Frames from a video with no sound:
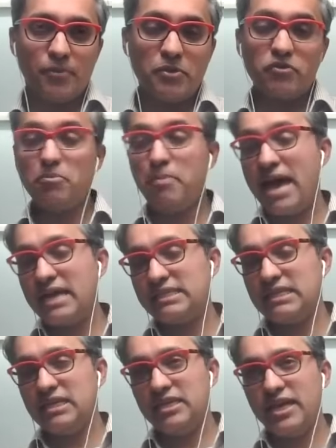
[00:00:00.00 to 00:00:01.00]
some of the banks
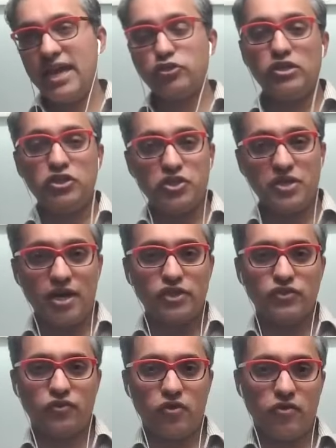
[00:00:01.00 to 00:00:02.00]
in India actually charge
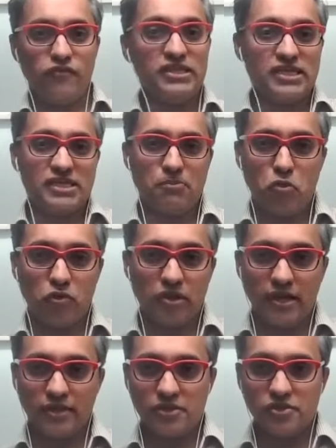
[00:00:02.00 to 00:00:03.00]
for visa support
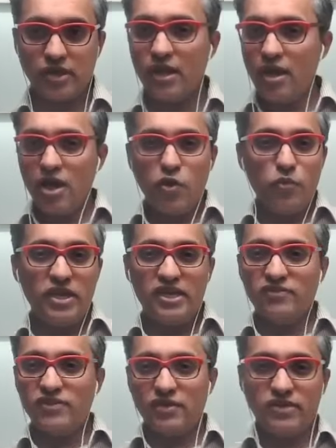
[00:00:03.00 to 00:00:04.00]
letters, right? We
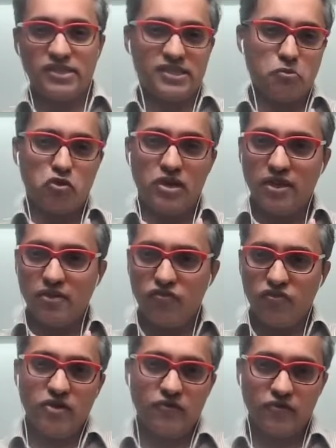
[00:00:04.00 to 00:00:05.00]
give that visa support letter
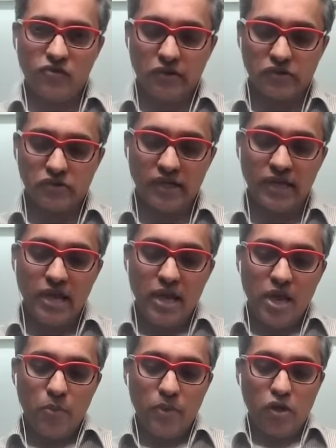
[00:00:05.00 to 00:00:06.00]
free of cost, right?
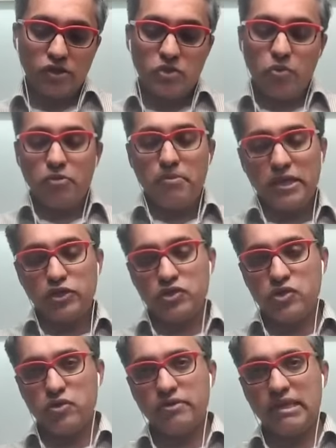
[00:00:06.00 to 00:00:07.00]
We also want to make
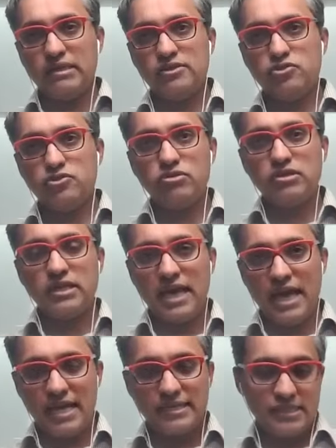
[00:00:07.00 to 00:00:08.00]
sure that the student
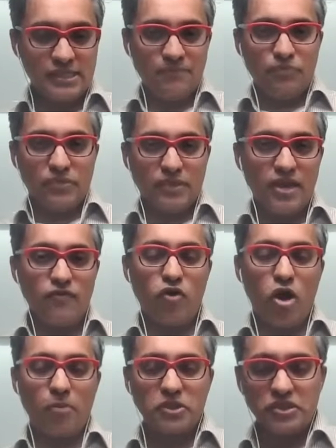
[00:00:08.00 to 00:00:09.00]
has enough
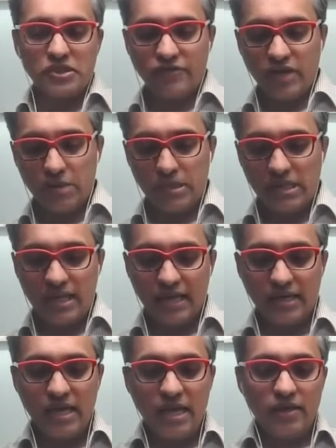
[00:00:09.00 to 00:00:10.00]
options available
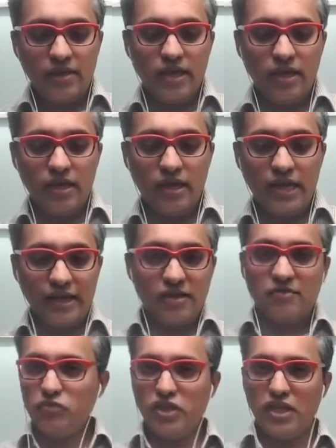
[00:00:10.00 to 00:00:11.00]
that
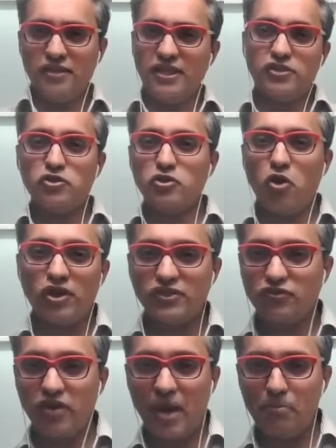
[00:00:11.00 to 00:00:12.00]
there's no
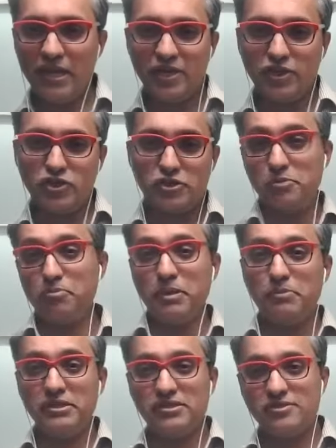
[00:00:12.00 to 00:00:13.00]
cost for application. So
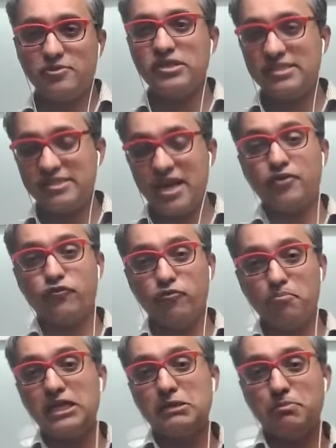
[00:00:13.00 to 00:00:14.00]
students start
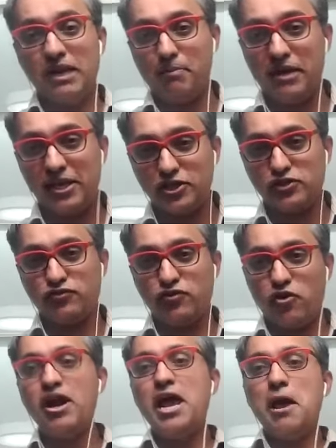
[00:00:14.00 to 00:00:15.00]
multiple applications
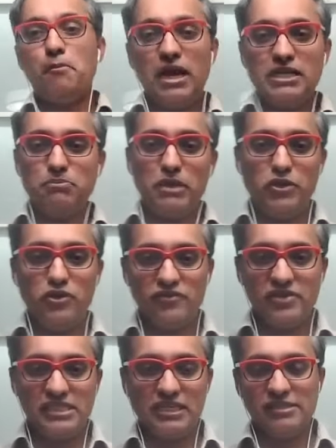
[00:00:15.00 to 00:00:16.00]
for multiple
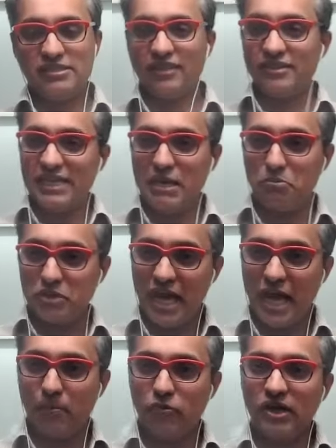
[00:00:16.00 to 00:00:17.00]
universities at the same
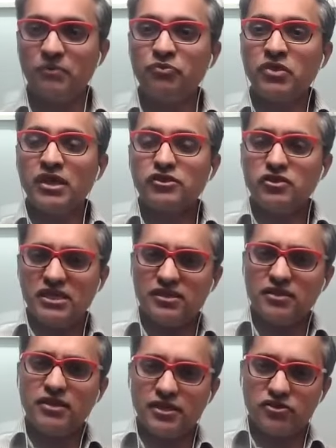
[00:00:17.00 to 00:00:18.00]
time, right? So these are
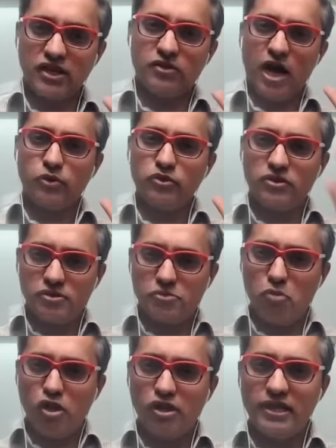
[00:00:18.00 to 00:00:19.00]
things, right? How
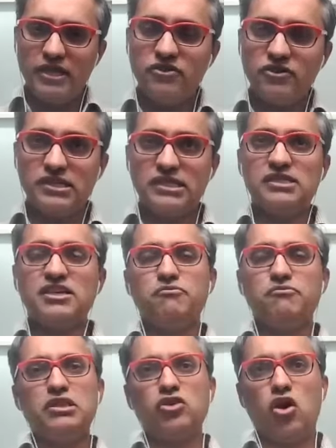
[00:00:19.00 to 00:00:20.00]
small intricacies have
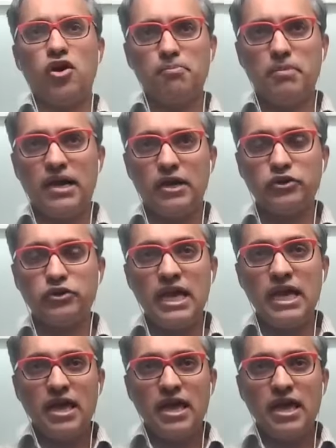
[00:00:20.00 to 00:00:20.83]
been thought about,